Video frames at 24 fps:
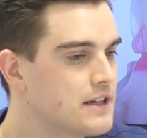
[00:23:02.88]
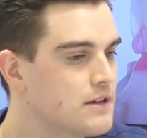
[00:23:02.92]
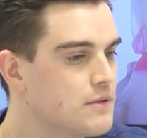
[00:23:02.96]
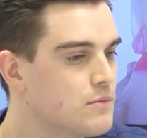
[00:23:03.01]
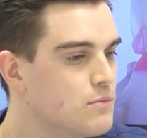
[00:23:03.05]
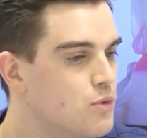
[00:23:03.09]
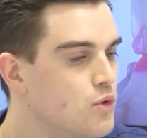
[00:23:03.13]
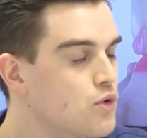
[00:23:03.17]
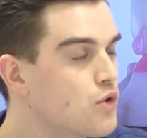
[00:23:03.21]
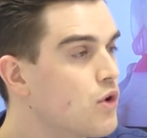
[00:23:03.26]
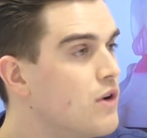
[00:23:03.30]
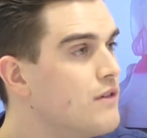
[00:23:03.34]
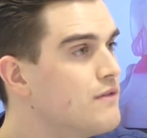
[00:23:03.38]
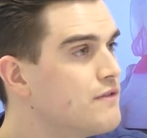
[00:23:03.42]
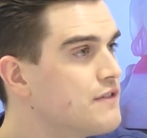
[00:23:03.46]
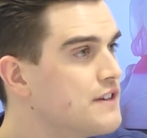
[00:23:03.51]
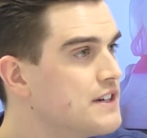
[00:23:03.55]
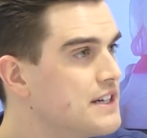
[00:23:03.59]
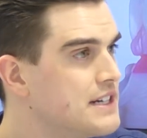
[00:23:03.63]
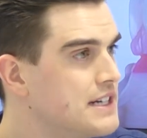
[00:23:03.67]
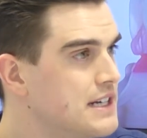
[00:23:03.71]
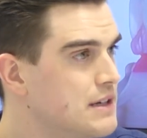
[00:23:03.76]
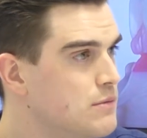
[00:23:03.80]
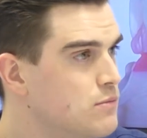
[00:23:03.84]
more
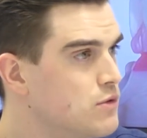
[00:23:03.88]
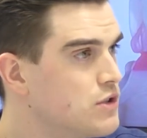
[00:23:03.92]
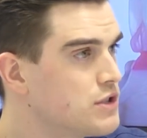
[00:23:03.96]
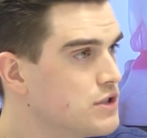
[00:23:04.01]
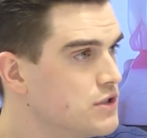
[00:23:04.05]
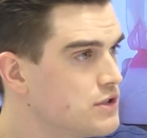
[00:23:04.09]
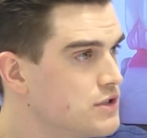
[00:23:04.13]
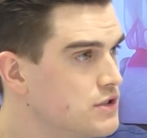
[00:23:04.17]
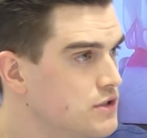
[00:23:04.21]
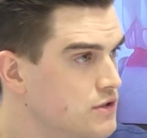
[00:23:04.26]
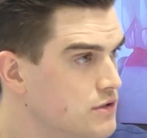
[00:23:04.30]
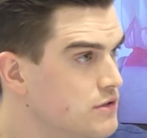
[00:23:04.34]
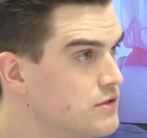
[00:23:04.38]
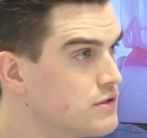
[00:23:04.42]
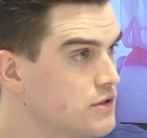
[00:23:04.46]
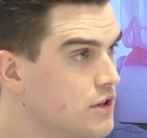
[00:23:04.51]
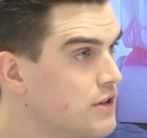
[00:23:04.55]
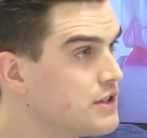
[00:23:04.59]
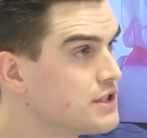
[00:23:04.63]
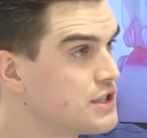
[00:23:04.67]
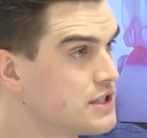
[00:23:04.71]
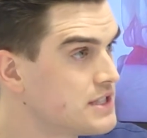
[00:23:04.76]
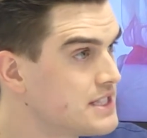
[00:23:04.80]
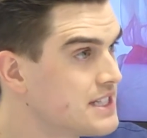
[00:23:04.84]
confident in what you're
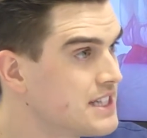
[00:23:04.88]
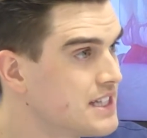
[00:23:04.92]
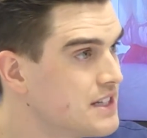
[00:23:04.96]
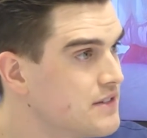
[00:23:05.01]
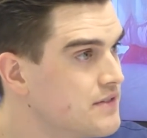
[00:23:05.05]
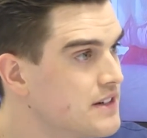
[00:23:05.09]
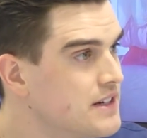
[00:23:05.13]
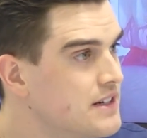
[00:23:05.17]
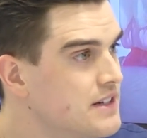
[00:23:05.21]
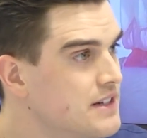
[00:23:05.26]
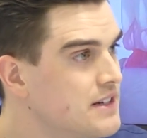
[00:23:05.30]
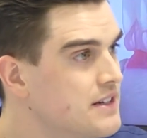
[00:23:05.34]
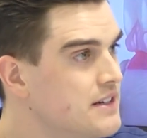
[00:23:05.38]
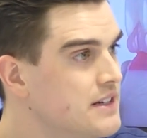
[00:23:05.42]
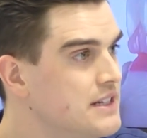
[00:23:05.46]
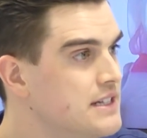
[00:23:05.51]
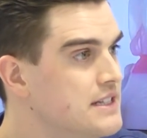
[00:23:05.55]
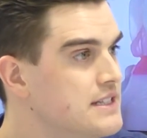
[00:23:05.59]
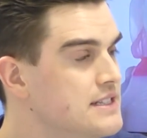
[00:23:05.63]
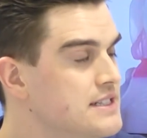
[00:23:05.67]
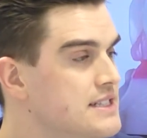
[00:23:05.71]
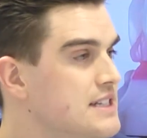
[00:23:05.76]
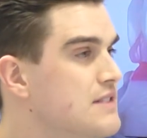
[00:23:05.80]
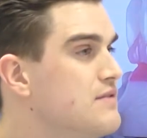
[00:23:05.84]
going to deliver
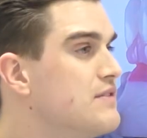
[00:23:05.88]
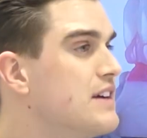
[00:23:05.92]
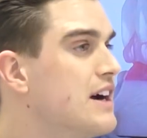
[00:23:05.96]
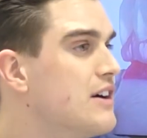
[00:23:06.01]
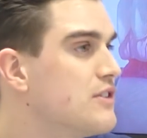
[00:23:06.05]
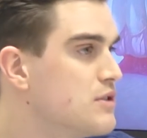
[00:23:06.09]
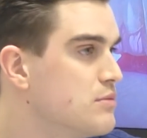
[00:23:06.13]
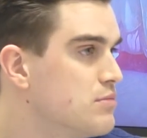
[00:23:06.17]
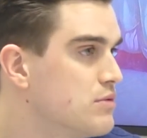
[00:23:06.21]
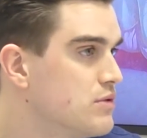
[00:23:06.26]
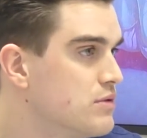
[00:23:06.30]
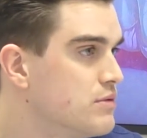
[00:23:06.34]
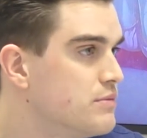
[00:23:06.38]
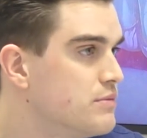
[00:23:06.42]
is invaluable.